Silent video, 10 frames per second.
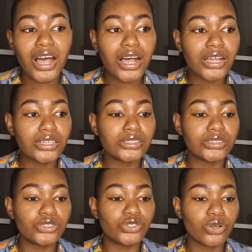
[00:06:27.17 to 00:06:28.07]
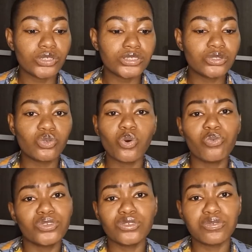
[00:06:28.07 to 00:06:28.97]
and just
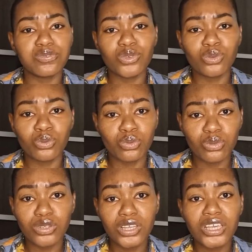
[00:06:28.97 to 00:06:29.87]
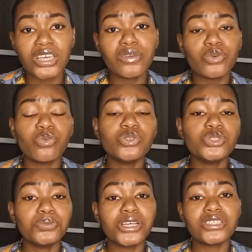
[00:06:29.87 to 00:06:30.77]
go with the flow. If you
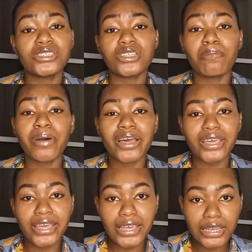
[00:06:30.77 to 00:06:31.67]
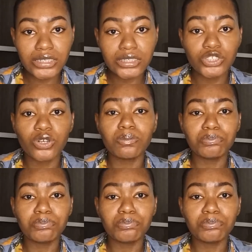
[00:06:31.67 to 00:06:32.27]
want to be a step ahead in your